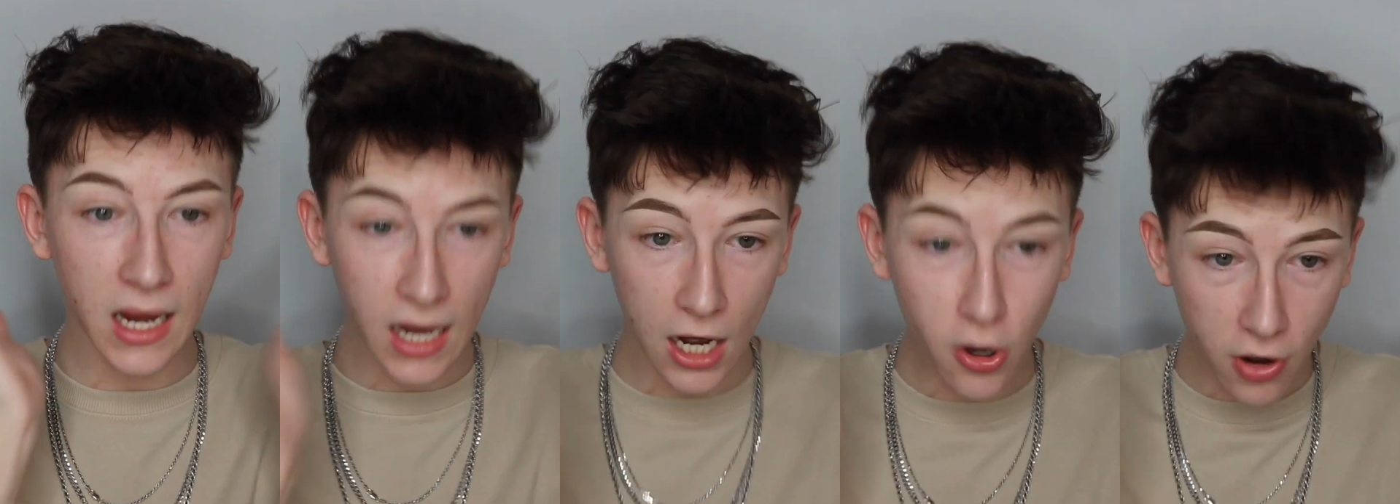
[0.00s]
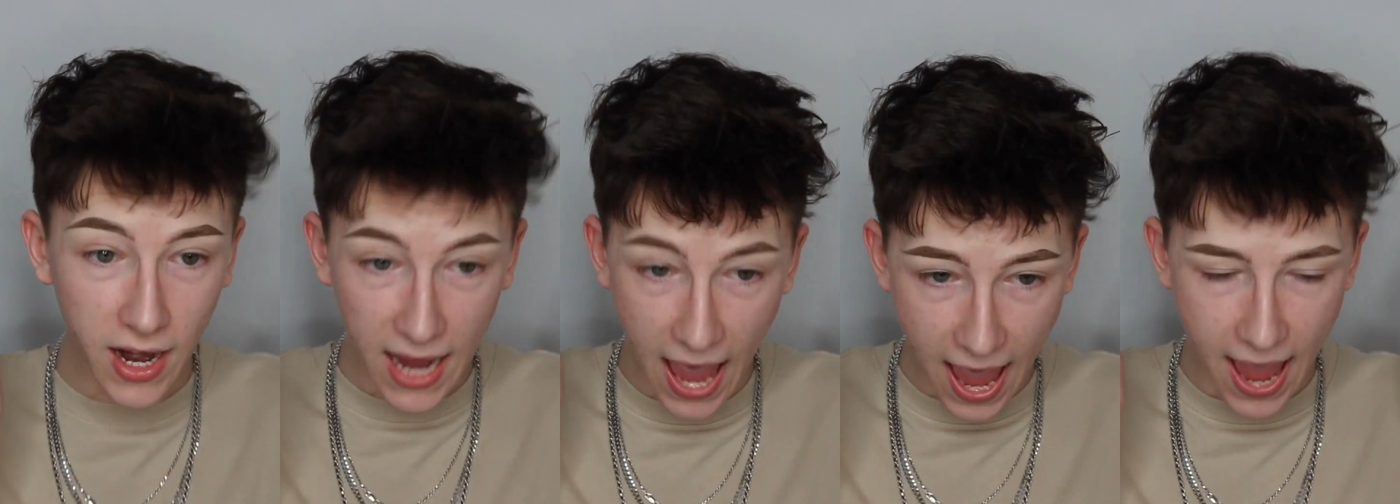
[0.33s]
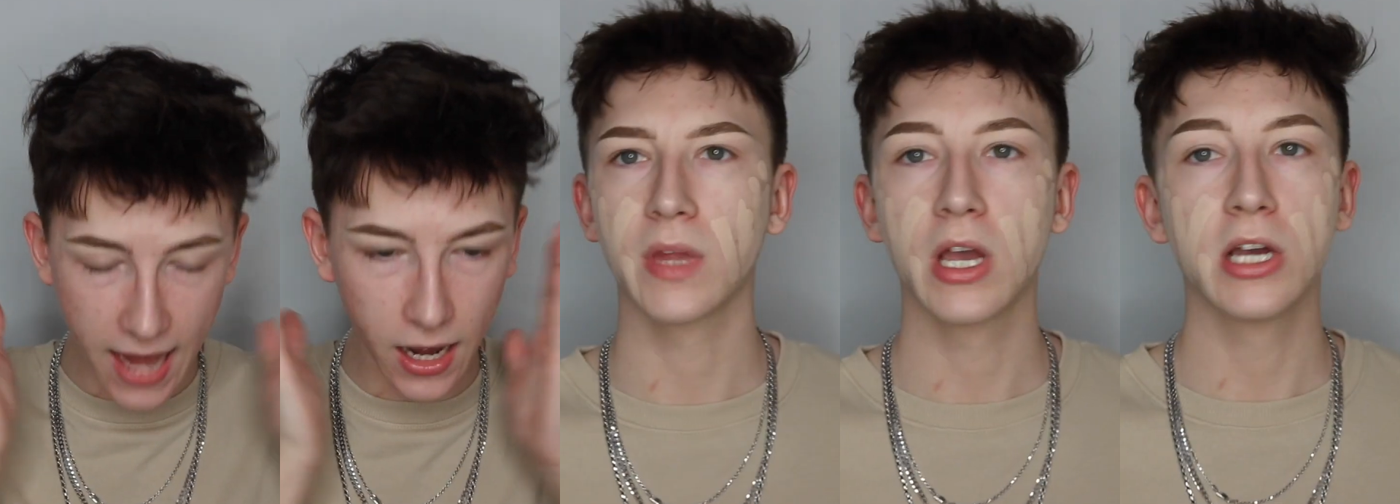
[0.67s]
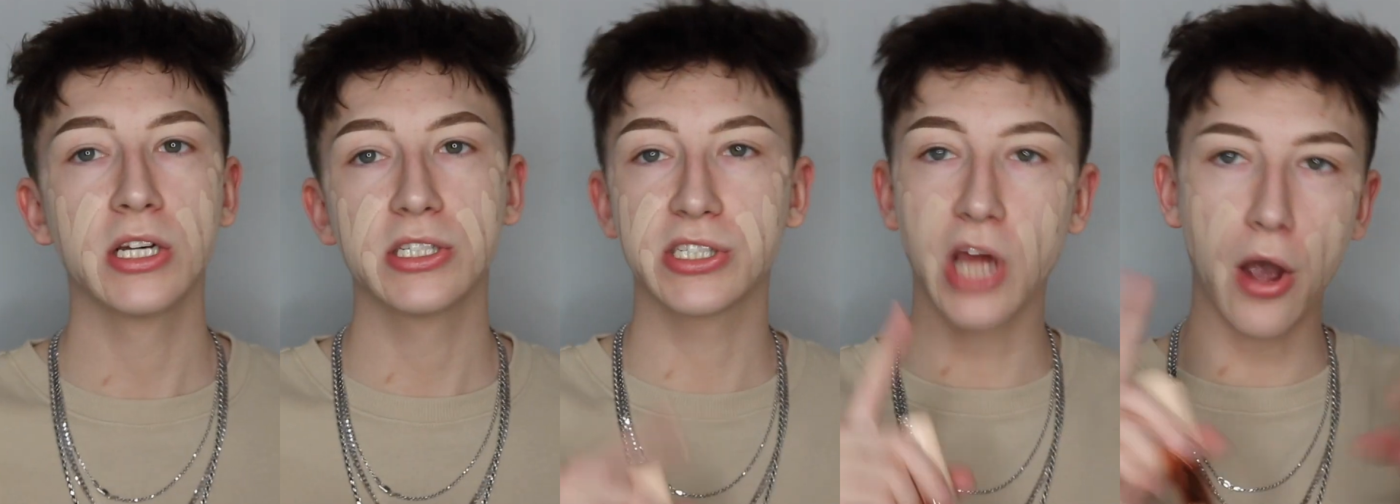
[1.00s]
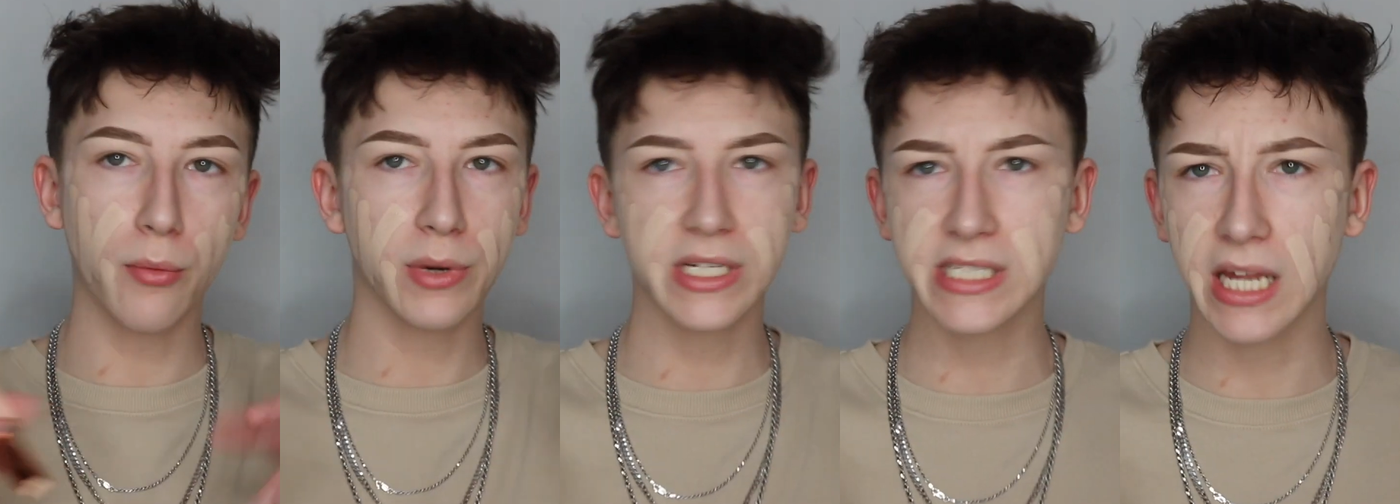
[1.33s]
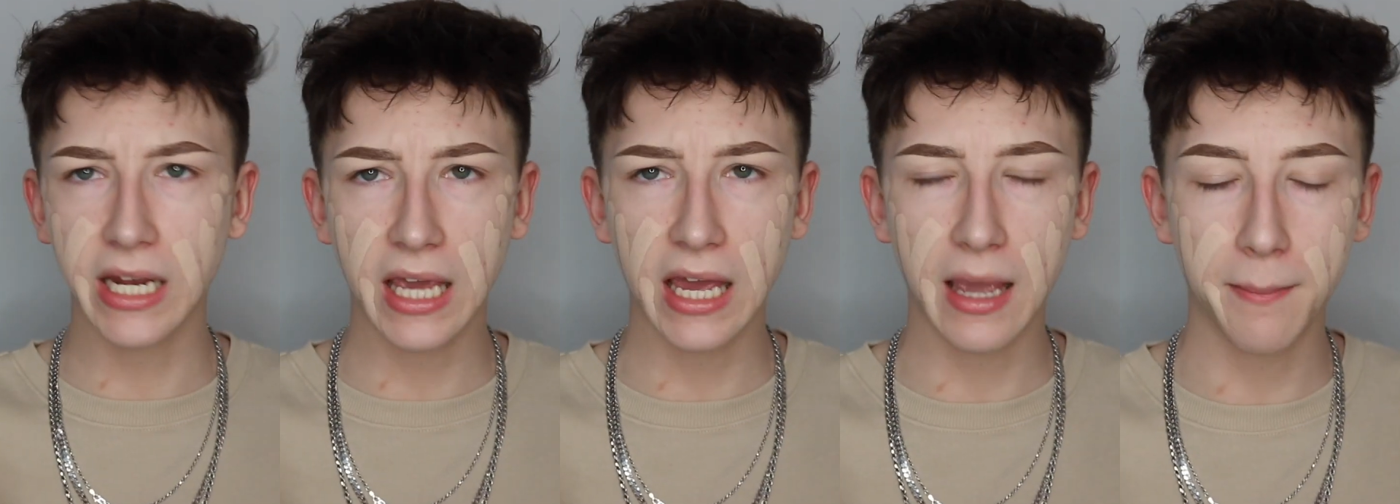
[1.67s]
Period. So we're just
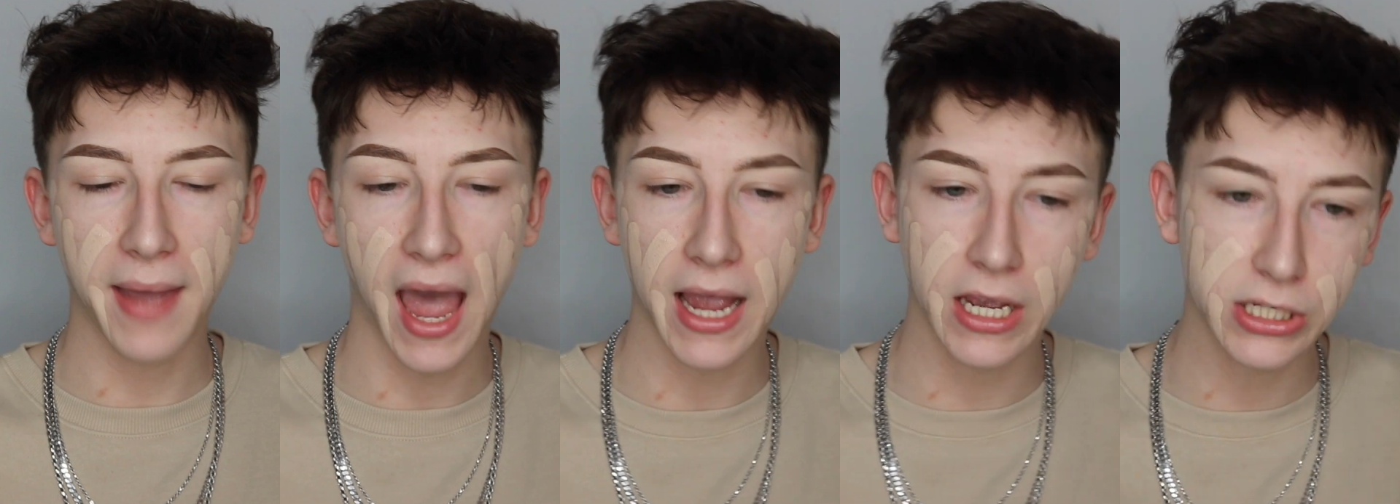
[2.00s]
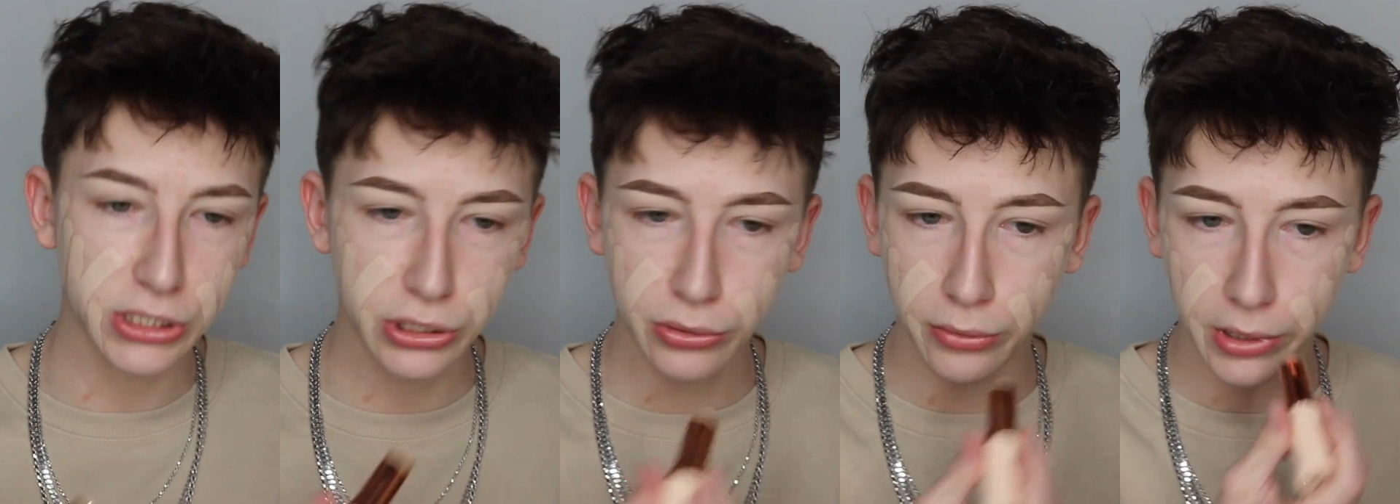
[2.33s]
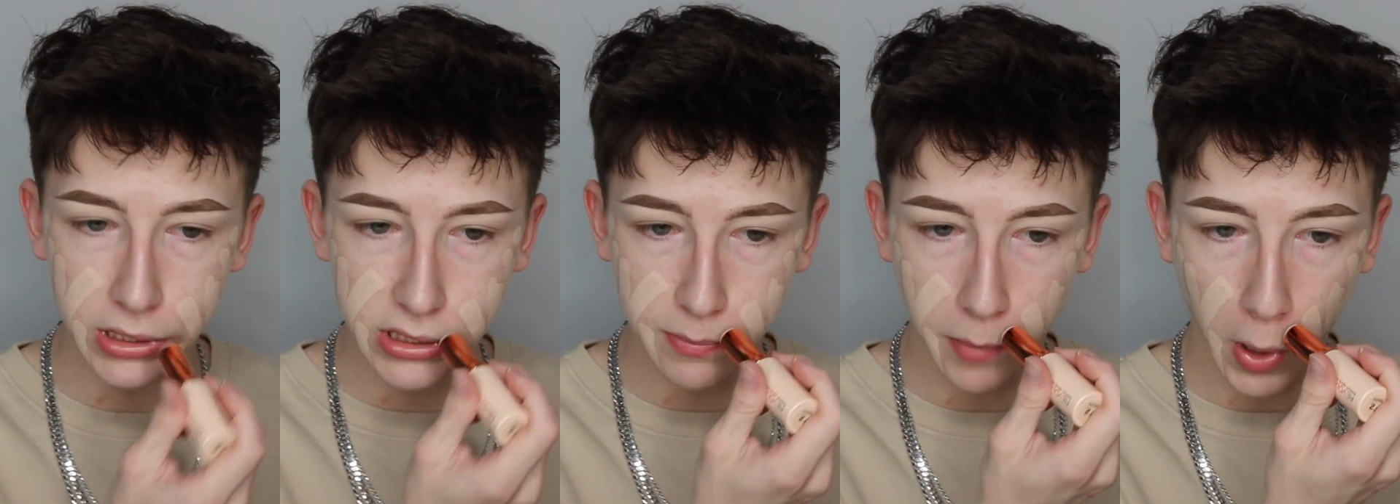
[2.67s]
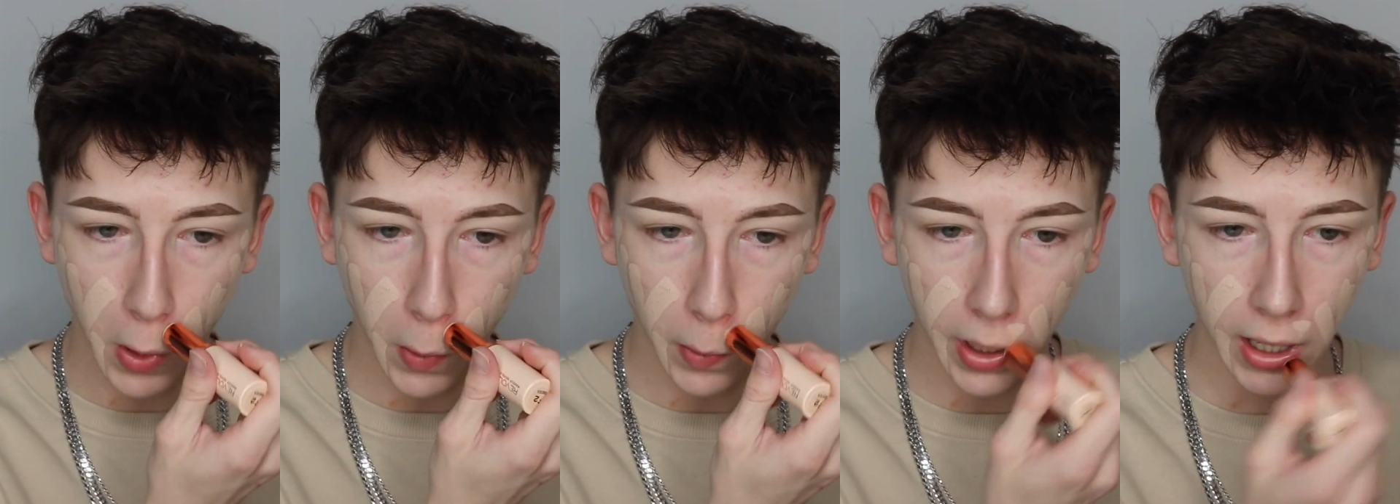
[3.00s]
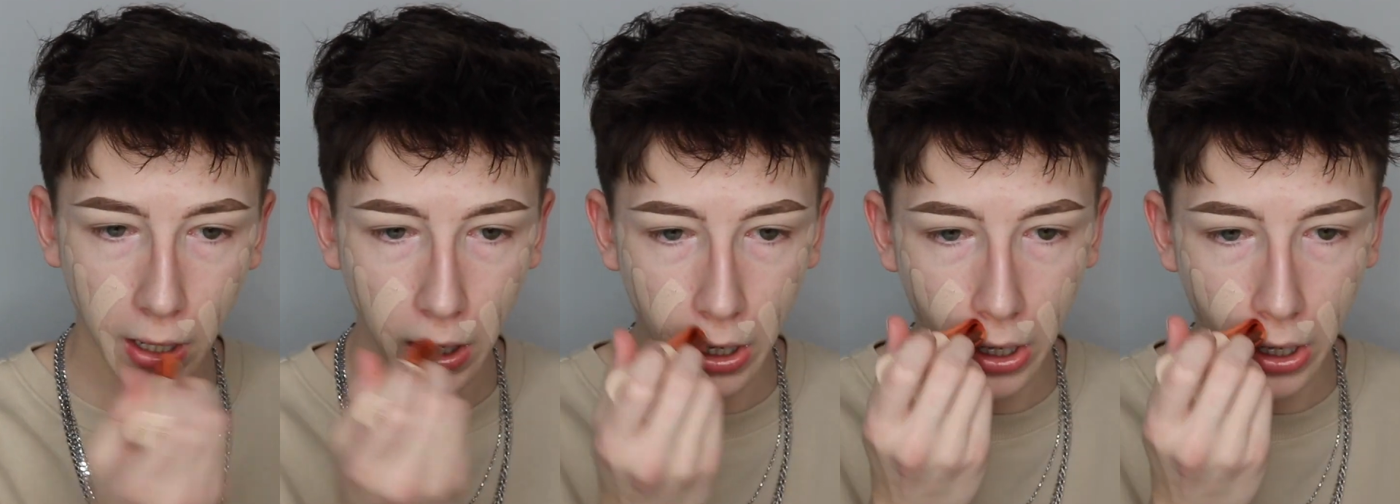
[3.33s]
gonna kick it back to spring